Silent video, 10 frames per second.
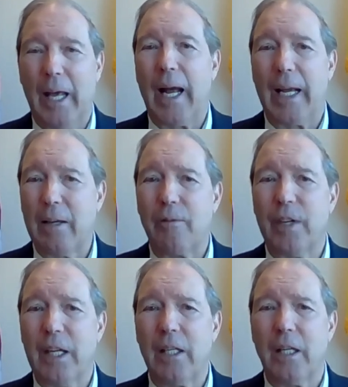and I
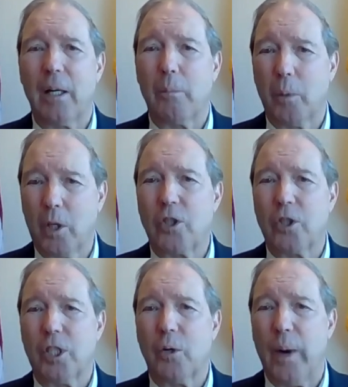convened an
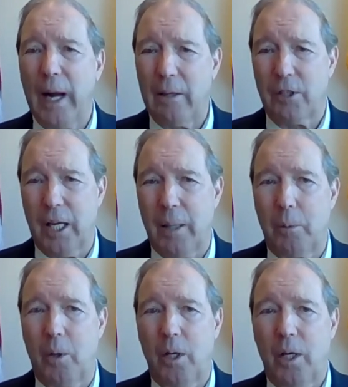emergency
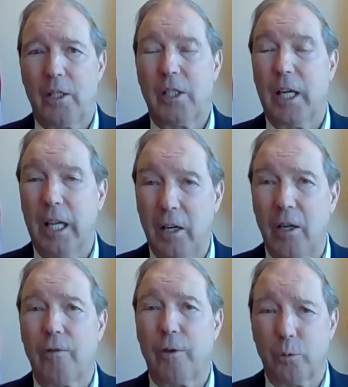roundtable to
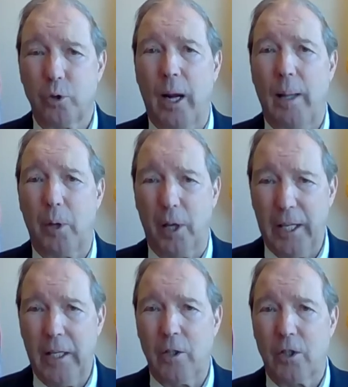hear from tribal
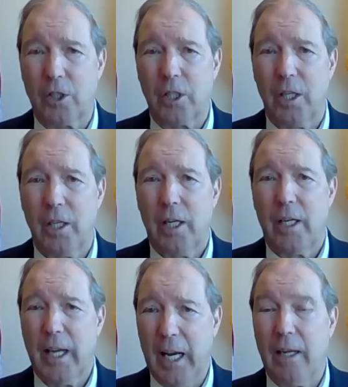leaders,
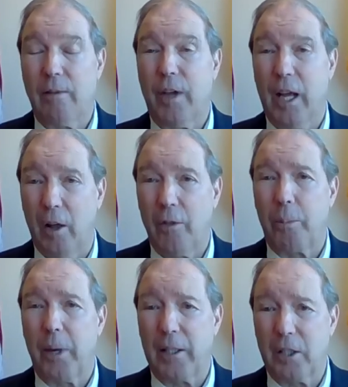Native health
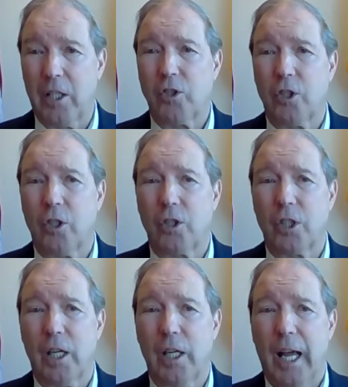
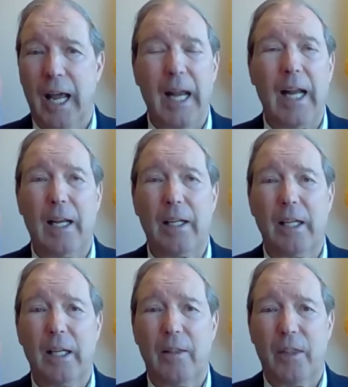practitioners, and
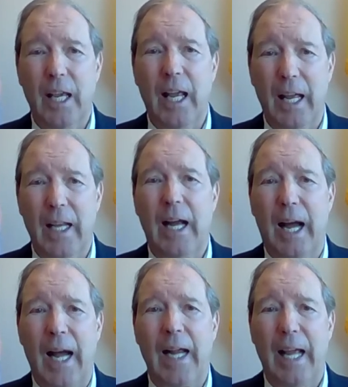the
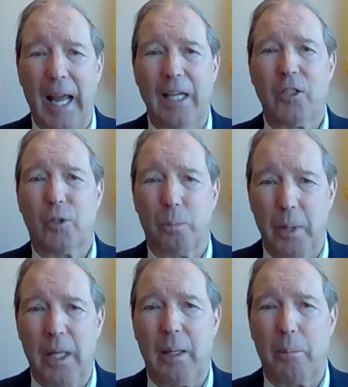
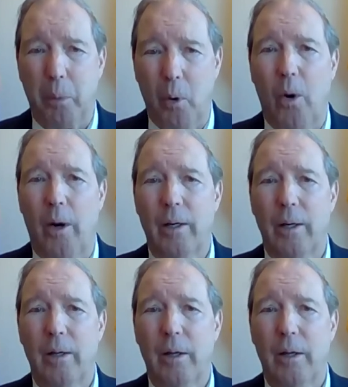NIHB board.